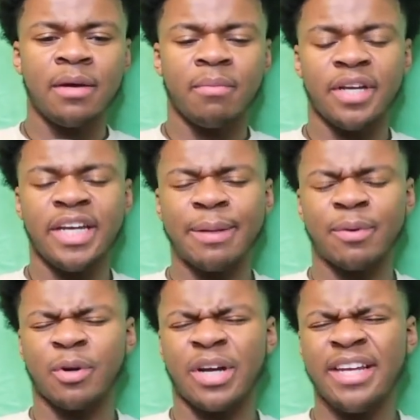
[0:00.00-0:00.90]
but he gave
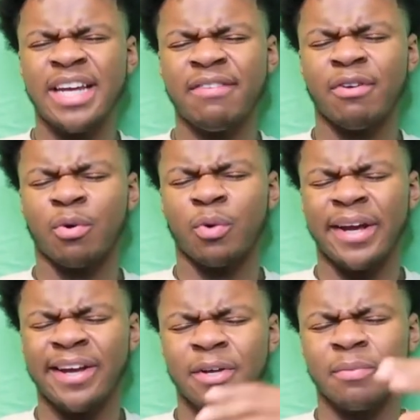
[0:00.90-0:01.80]
a he gave a
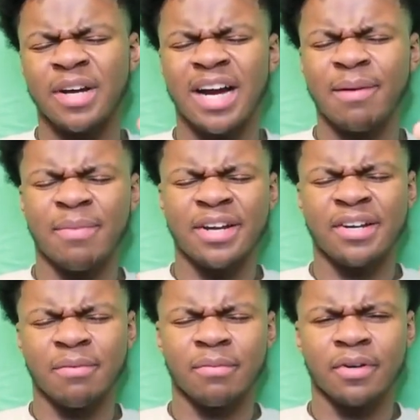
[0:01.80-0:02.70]
random guy my
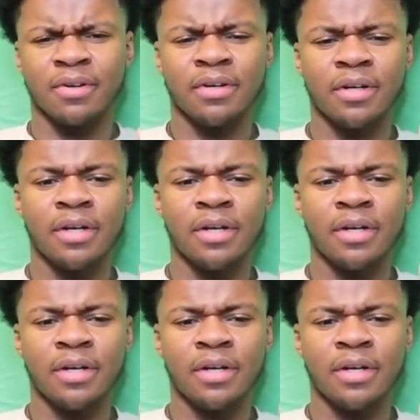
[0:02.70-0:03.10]
number,